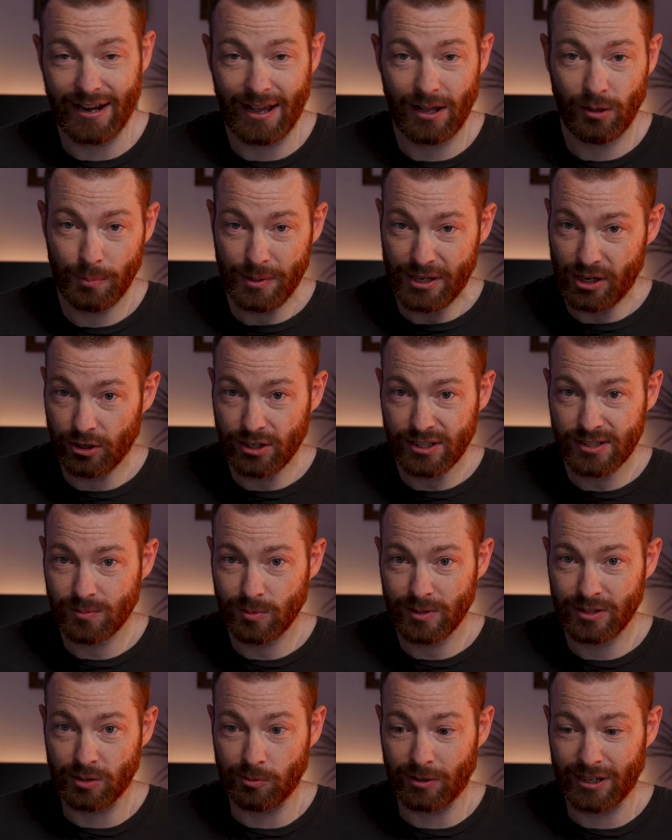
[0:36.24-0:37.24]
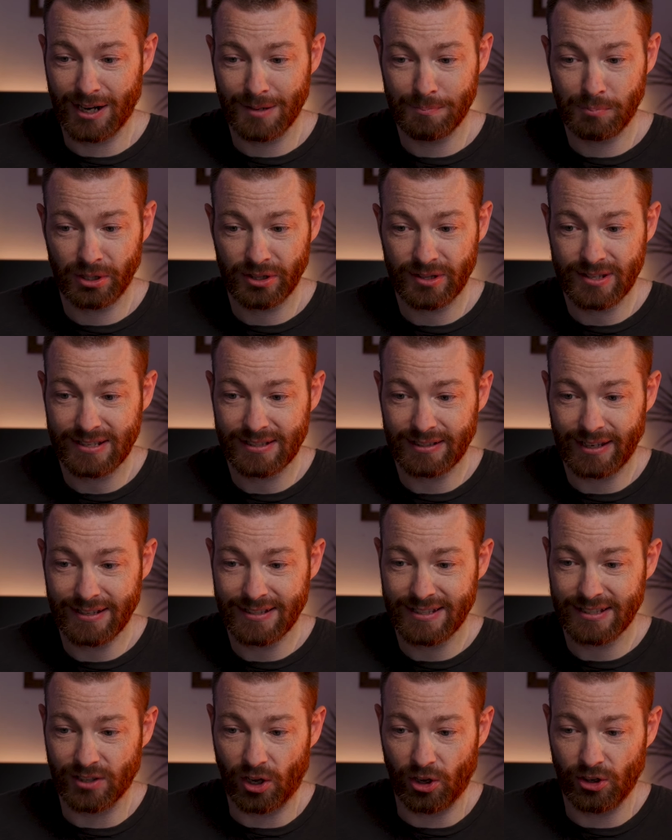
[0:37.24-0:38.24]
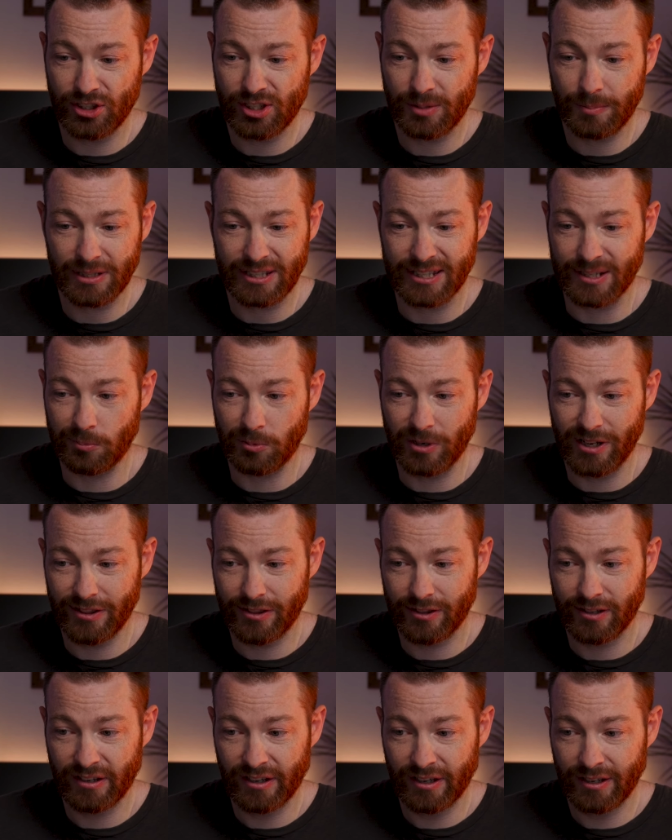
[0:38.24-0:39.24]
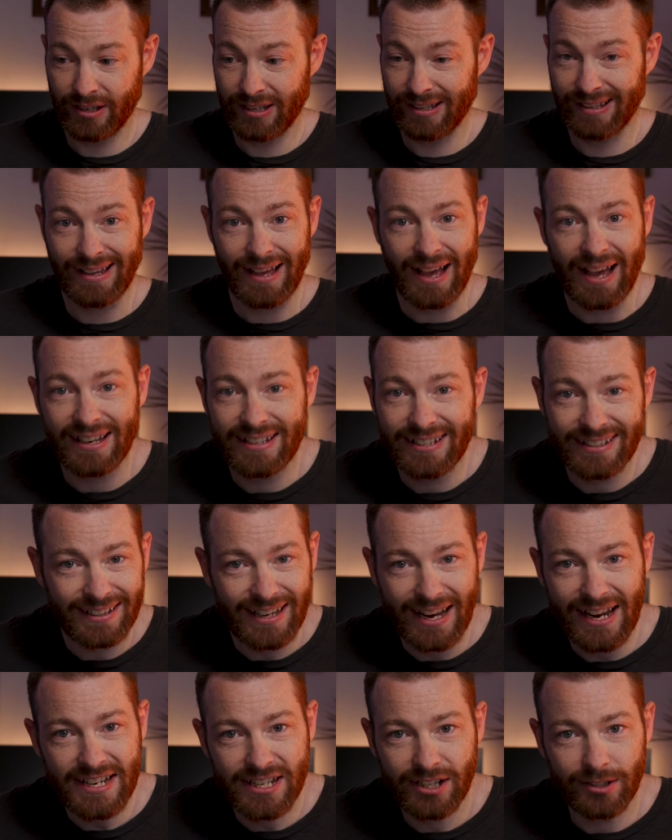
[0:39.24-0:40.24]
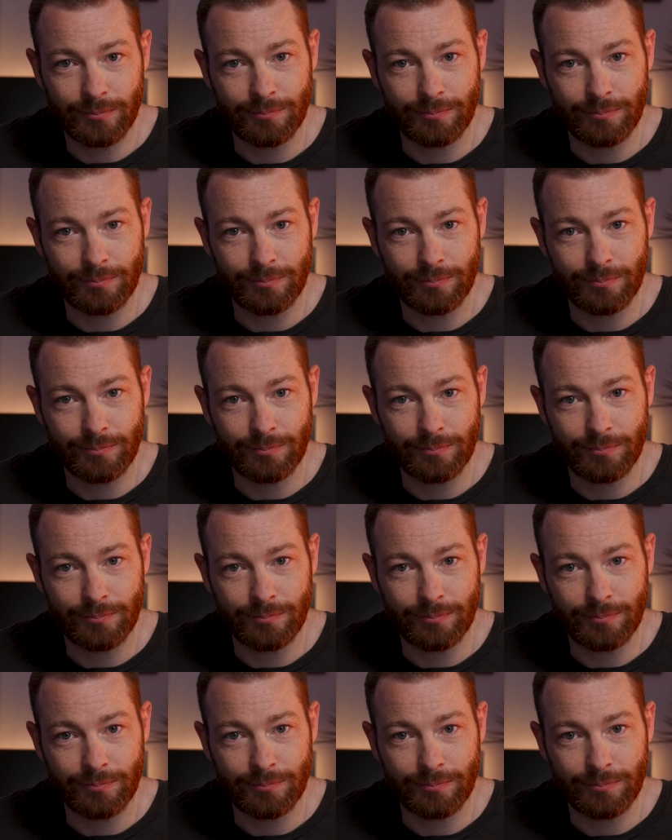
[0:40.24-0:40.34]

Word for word: And I'll be honest with you, when I put these lenses on to begin with, I didn't like